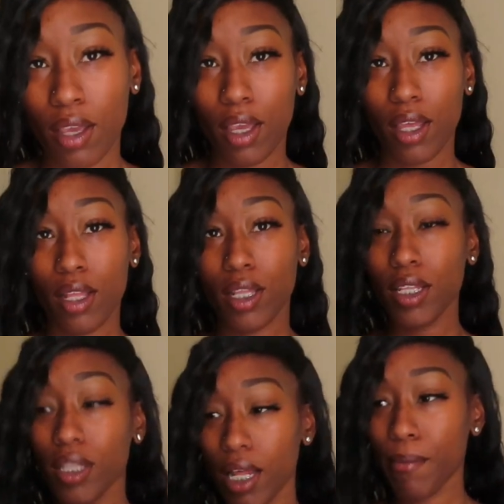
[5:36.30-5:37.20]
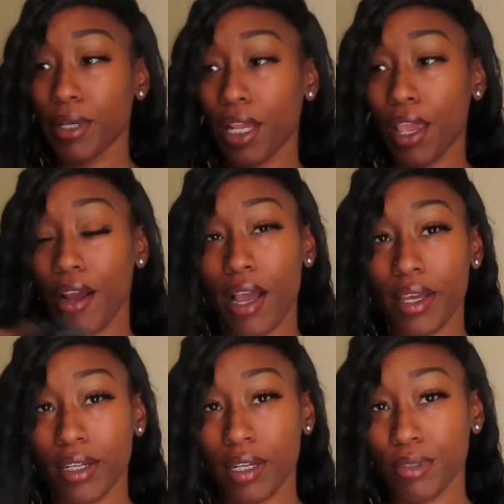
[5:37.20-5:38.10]
And this is how much hair I
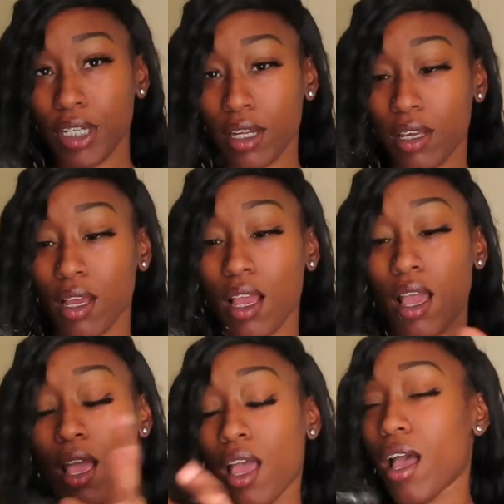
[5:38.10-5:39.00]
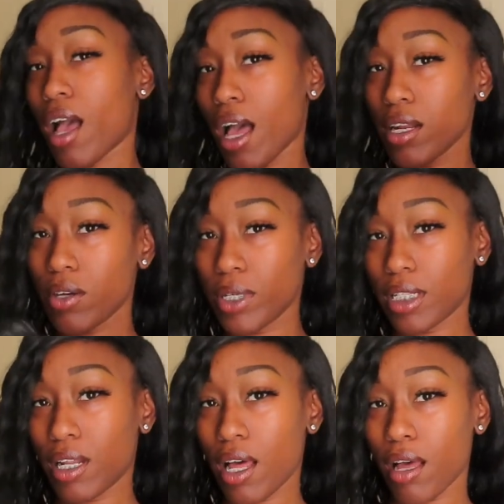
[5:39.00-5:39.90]
ended up shedding. I know it's
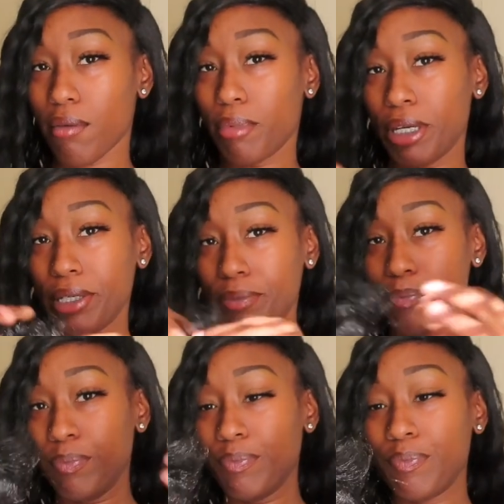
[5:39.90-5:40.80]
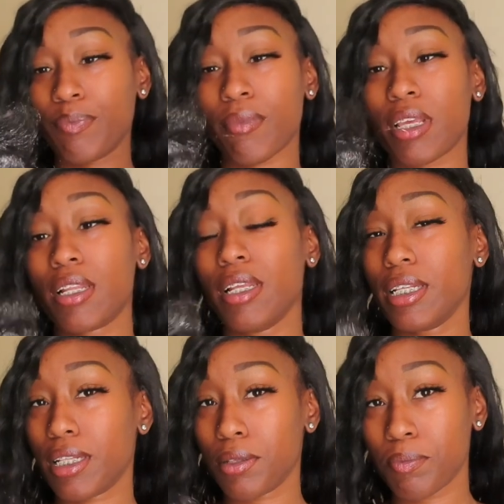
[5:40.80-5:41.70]
a lot, but
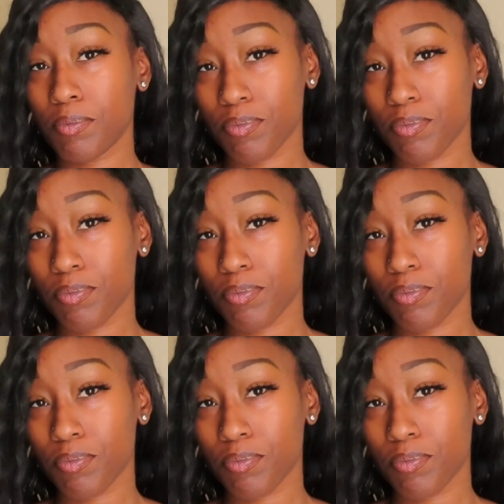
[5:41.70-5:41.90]
listen.